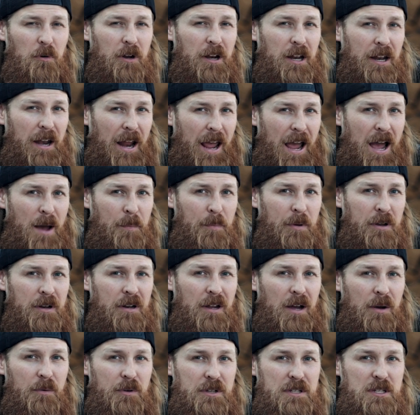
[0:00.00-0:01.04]
when it happened,
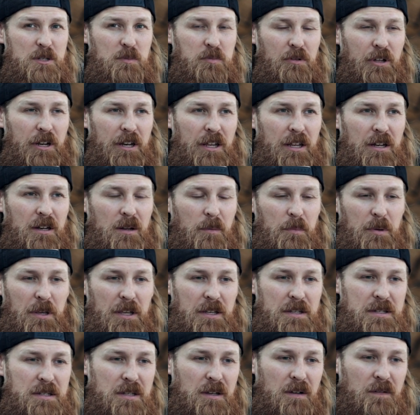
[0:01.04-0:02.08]
I was splitting a
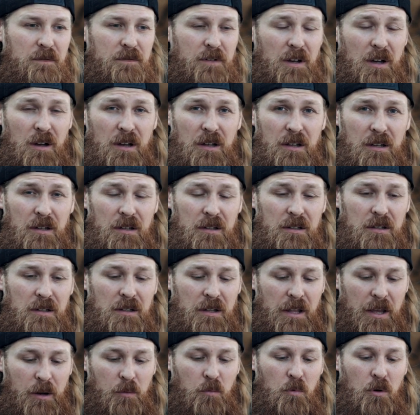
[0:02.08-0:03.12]
piece of
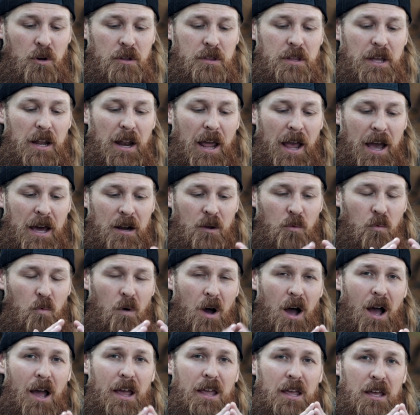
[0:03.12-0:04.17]
like wood that had a
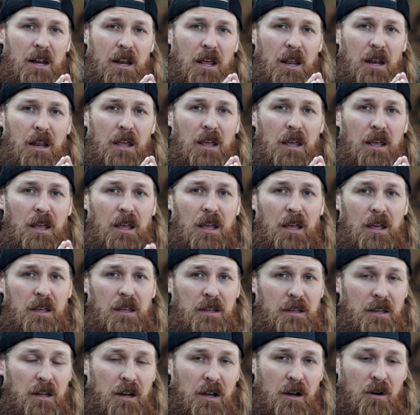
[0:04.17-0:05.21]
Y in it,
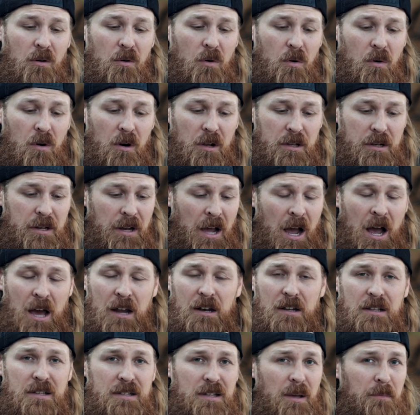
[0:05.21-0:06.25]
you know, or a
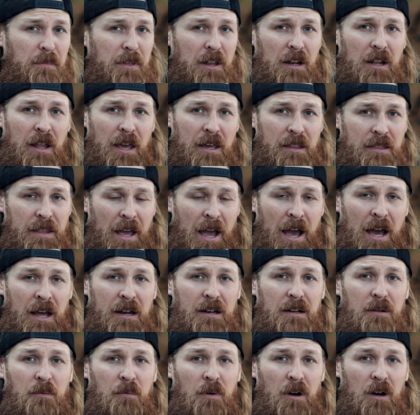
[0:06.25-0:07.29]
knot, something like that,
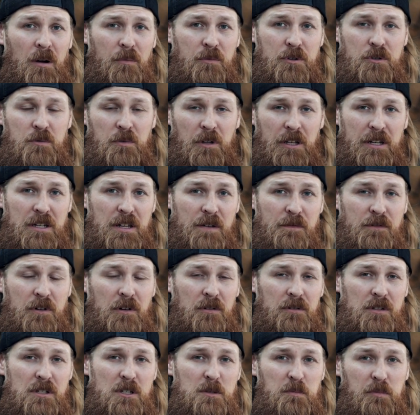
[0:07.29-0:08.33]
where it was really
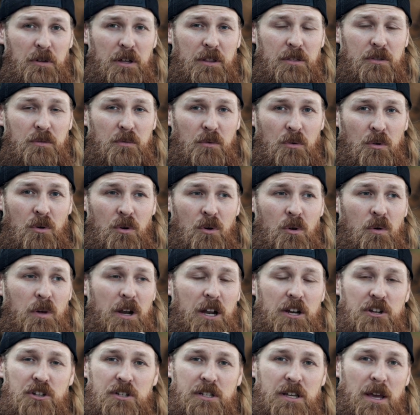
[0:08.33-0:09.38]
difficult to split through, and
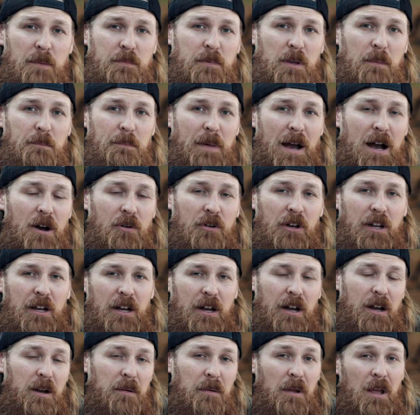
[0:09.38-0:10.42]
I just kept on pounding,
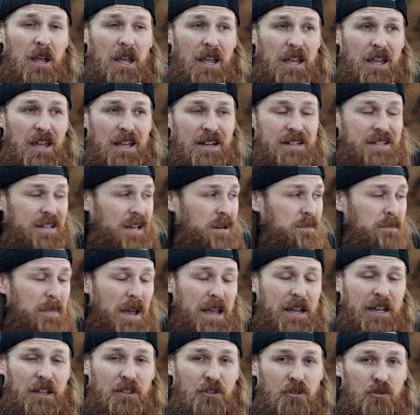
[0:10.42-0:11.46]
and it did
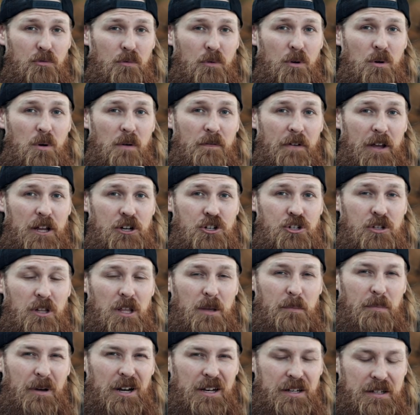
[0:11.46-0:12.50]
make it through
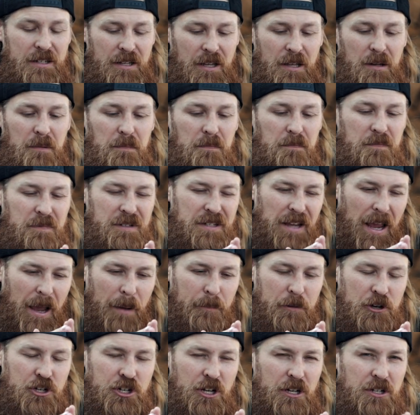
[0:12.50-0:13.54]
eventually, but it did
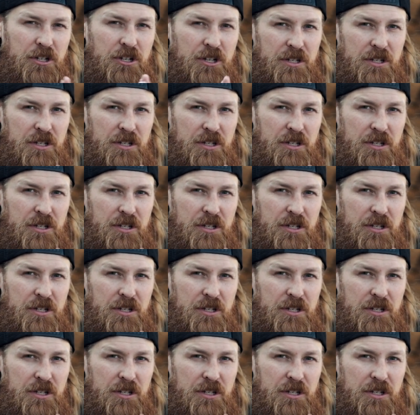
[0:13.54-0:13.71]
damage it